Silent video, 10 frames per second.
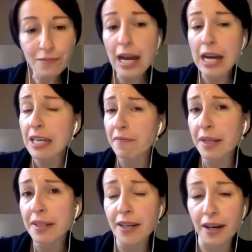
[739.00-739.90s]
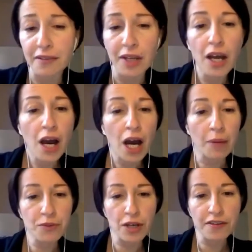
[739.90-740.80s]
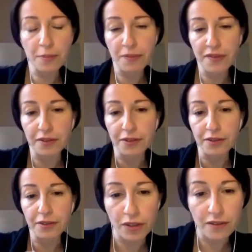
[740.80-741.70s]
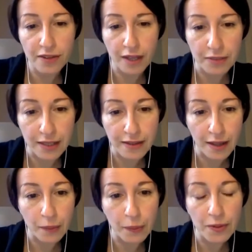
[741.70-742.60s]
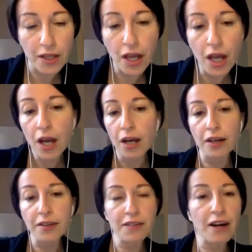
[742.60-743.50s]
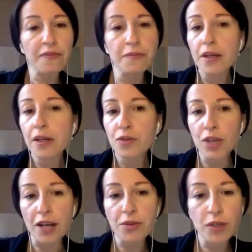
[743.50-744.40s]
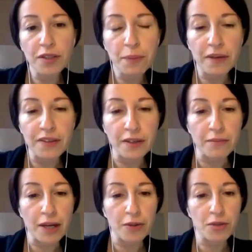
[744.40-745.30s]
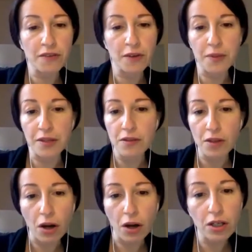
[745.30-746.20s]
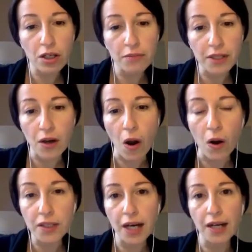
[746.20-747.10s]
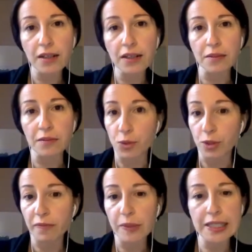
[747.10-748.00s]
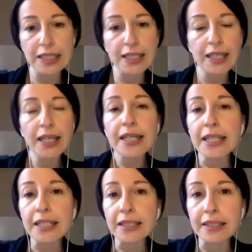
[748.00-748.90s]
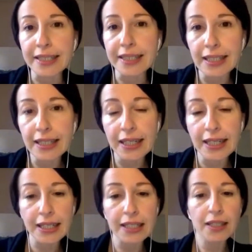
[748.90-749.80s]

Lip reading: I have many other. I'm just presenting you with some examples. There are Jesuit Parisian manuscripts in Stockholm, in Gotha, in Germany, in Dillingen,